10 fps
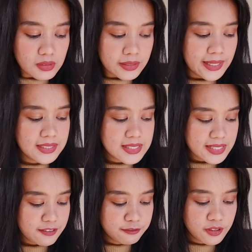And
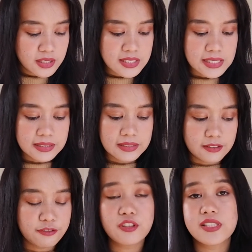save for the
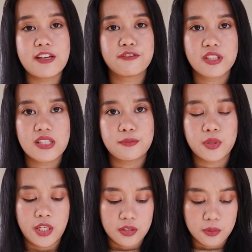
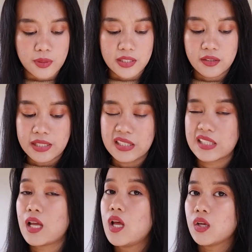Purito one
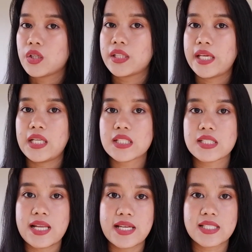that contains
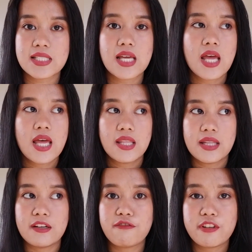less
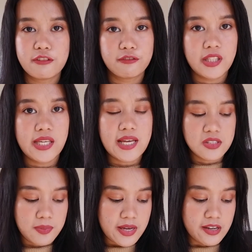than 50
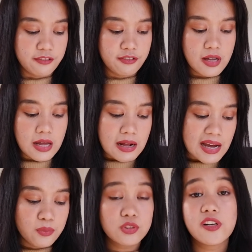SPF,
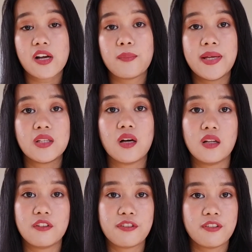I would recommend all
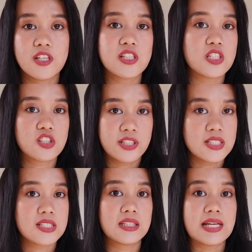of the
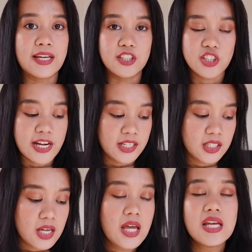sunscreens that I
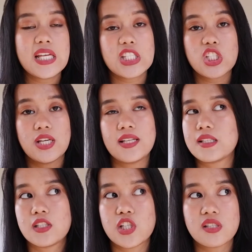tried. It
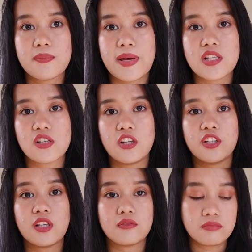just depends
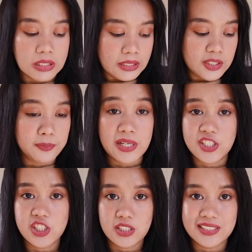on the
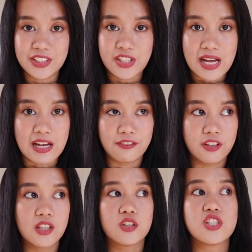budget that you have,
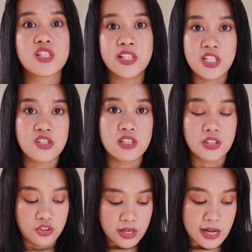the constraints
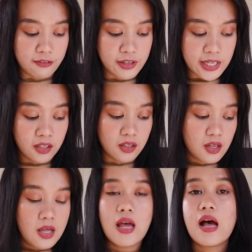that you have, and
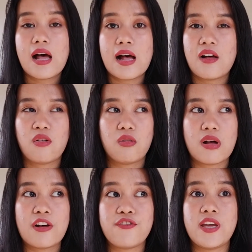how
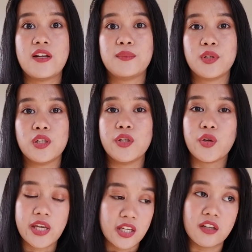available you
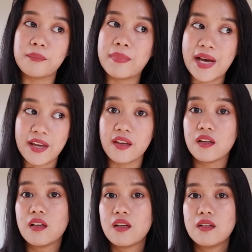can buy
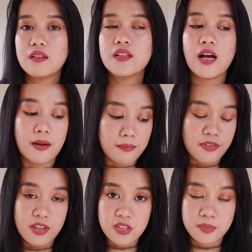
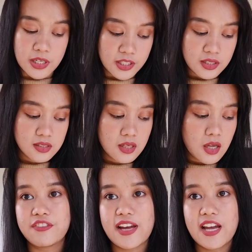these products.
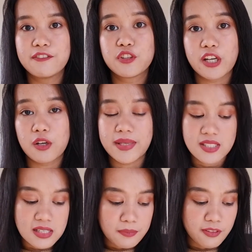I have to recommend
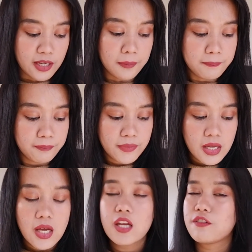something,
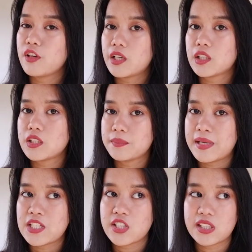if you're on a
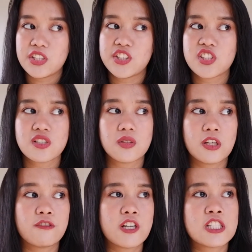budget and you're just
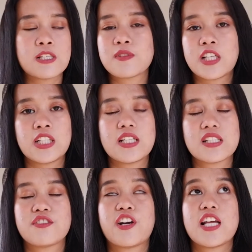looking for a
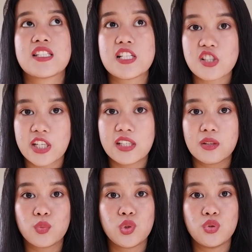sunscreen
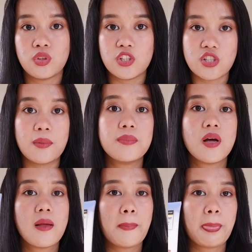that would do the job,
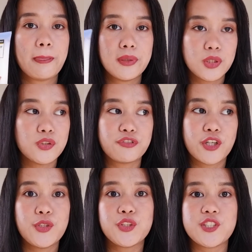go for
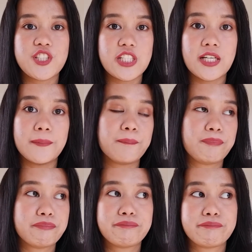Neutrogena.
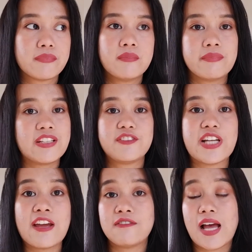
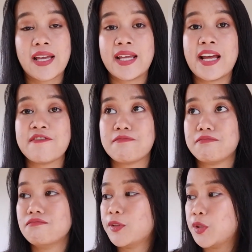I've
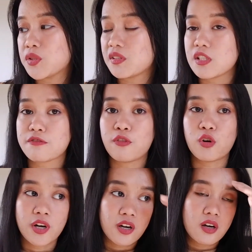used this
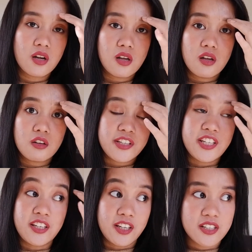for
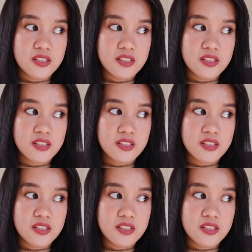years